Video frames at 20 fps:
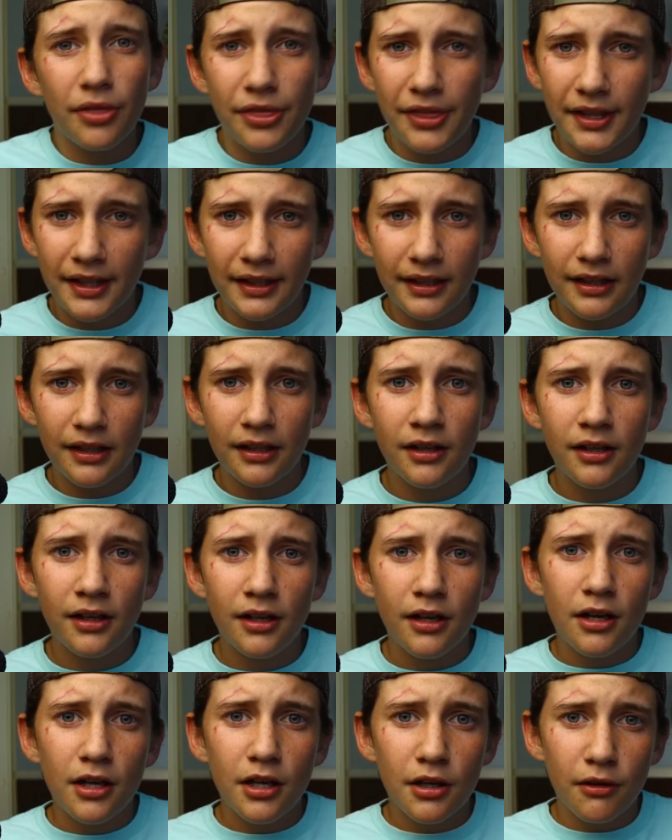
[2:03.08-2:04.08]
think
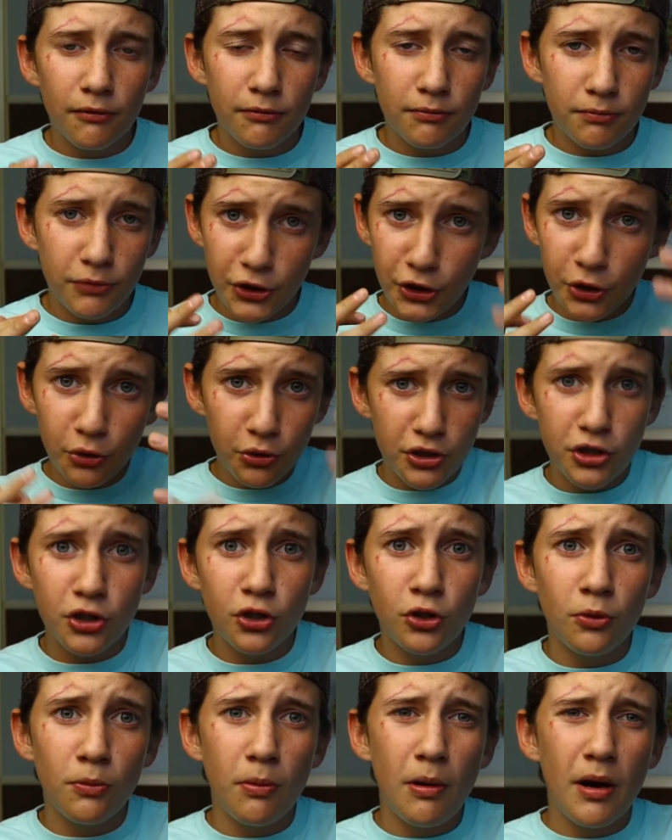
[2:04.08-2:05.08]

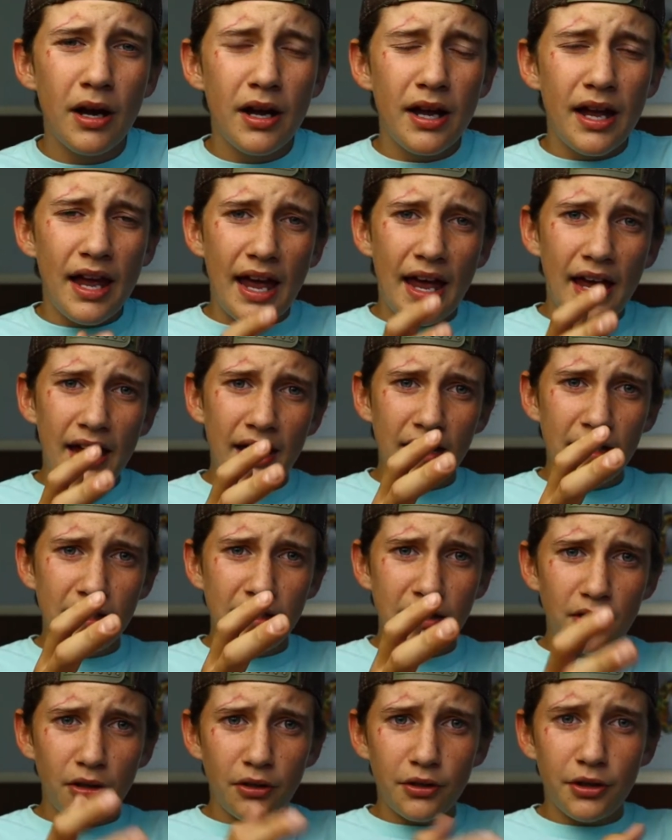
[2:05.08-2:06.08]
YouTube
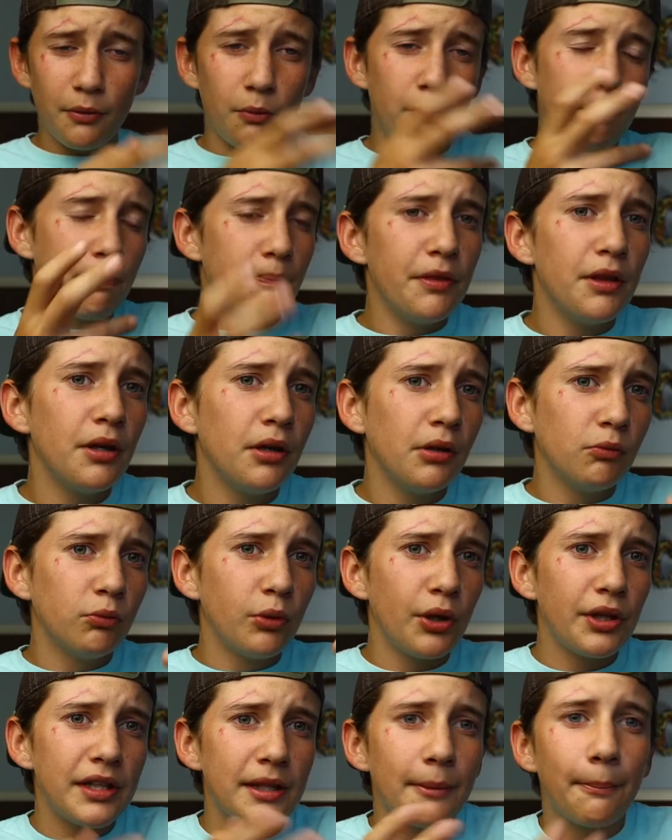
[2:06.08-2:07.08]
and
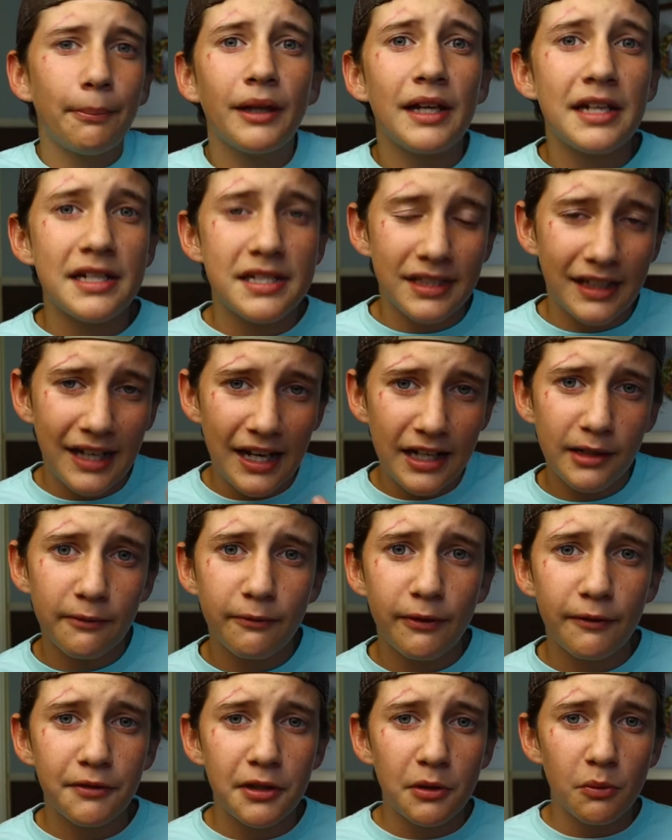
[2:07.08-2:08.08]
the place the Canon
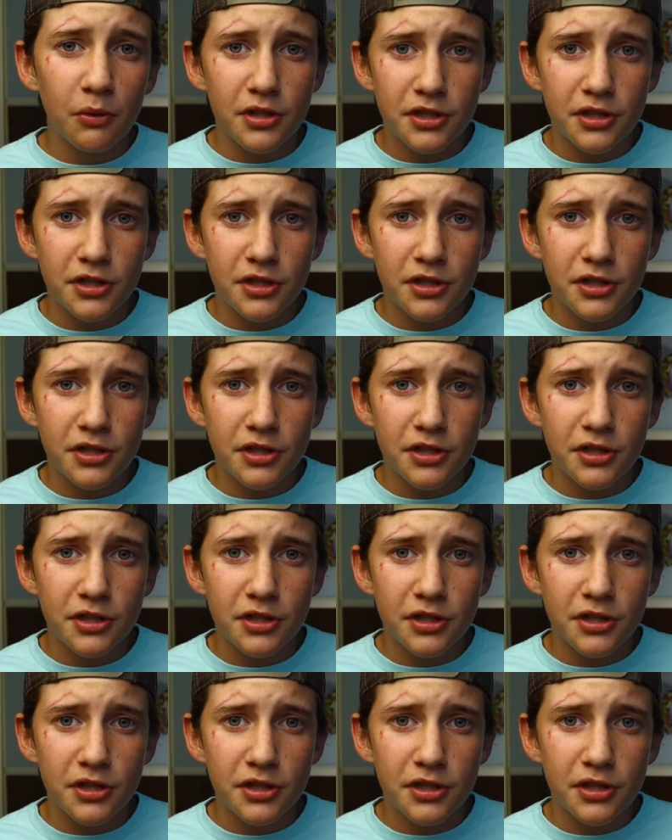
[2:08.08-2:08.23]
M50 was